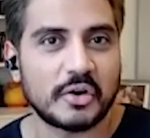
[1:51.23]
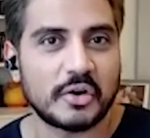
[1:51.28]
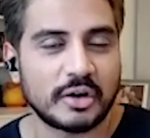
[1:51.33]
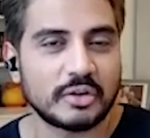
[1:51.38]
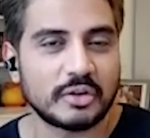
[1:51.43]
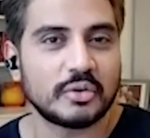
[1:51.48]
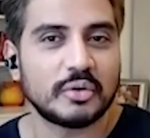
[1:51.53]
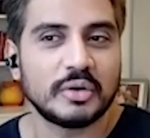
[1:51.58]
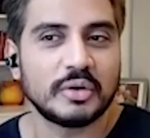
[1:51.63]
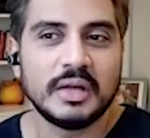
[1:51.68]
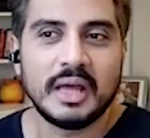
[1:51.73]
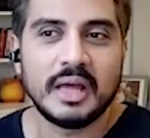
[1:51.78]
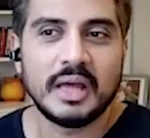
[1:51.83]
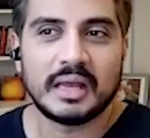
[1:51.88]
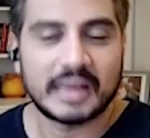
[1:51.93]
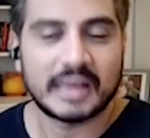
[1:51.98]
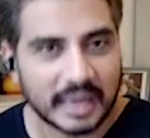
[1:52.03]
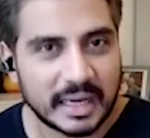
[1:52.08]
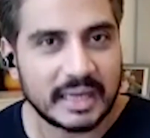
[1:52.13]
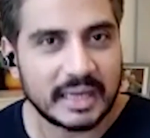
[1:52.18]
So
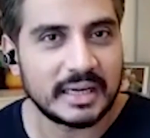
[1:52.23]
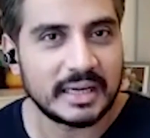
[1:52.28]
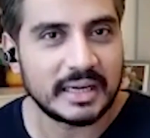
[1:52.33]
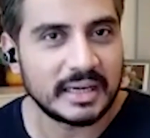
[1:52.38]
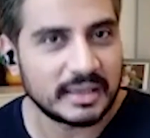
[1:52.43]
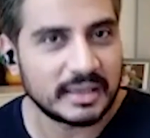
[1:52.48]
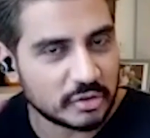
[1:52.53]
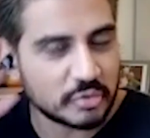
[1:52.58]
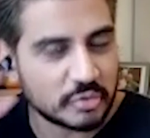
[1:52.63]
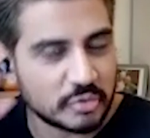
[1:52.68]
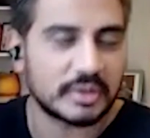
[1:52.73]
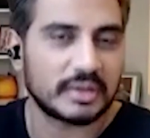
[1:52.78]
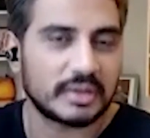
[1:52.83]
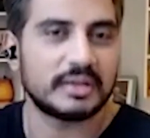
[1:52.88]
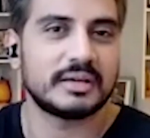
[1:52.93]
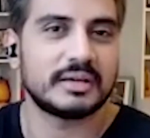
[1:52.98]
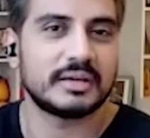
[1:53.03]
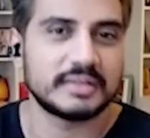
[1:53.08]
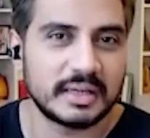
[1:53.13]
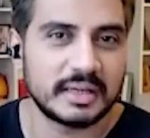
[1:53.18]
luckily, touchwood,
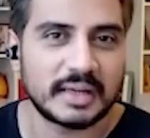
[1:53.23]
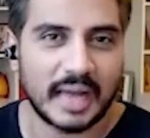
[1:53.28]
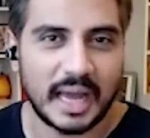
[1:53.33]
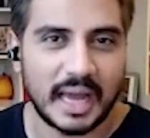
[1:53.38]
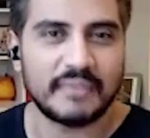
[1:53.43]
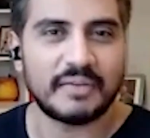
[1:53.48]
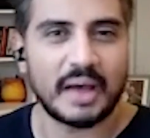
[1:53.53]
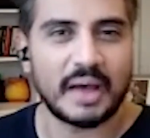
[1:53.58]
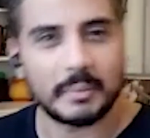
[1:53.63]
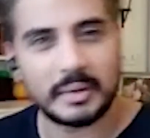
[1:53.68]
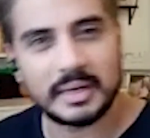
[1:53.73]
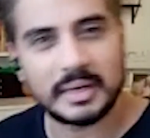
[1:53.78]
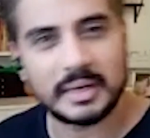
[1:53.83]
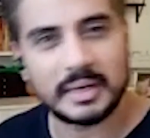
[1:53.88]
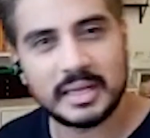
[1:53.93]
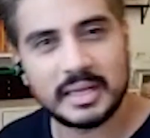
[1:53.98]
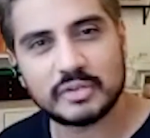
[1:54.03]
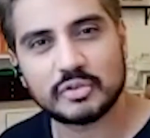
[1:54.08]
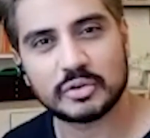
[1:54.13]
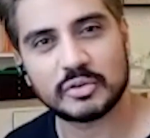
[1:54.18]
the entire family has sort
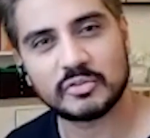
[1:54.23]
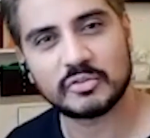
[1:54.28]
of